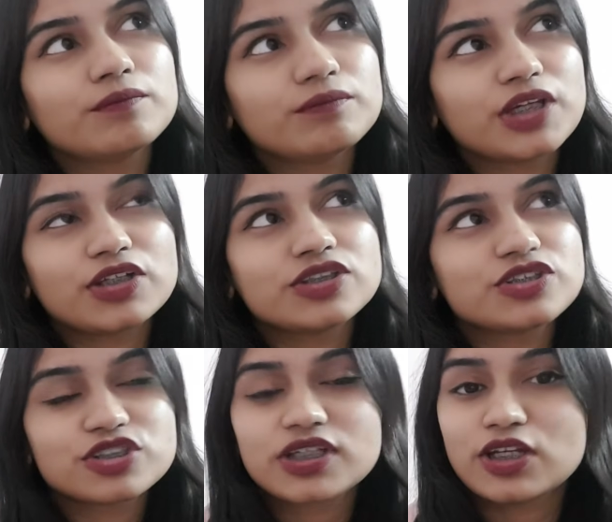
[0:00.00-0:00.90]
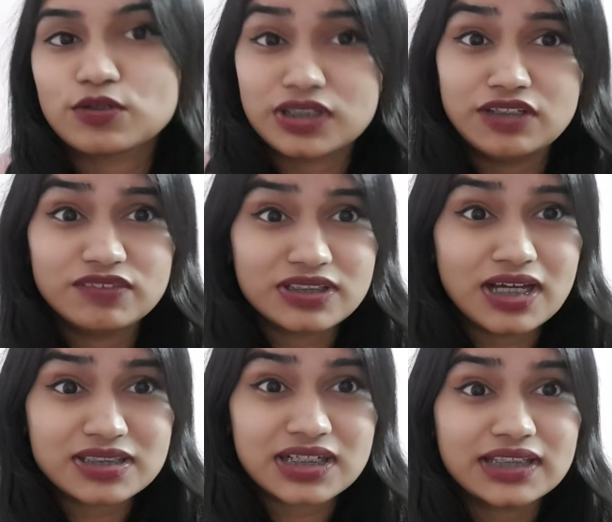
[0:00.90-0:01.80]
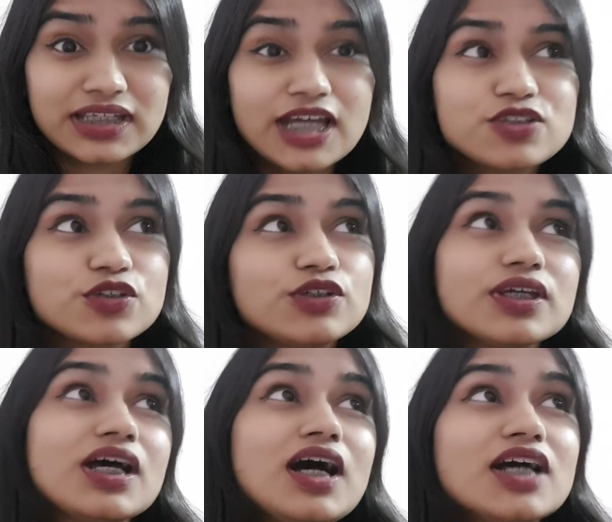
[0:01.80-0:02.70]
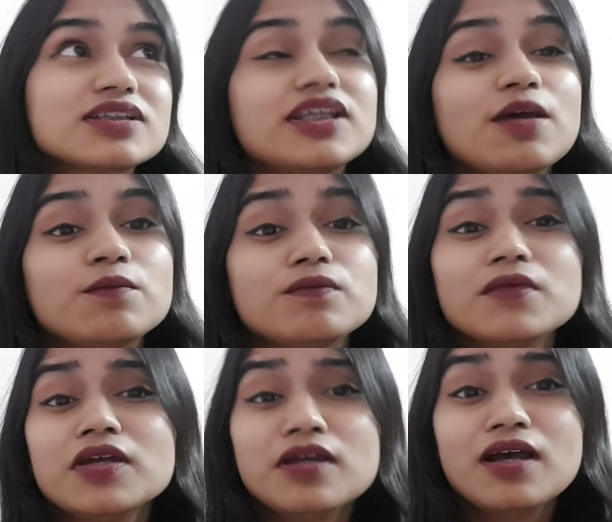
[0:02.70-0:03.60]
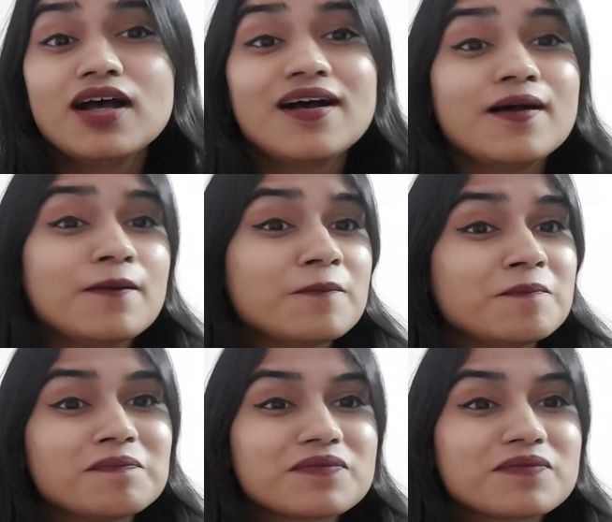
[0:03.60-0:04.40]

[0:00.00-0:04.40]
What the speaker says: because you just cannot leave the task like that, so you can ask them are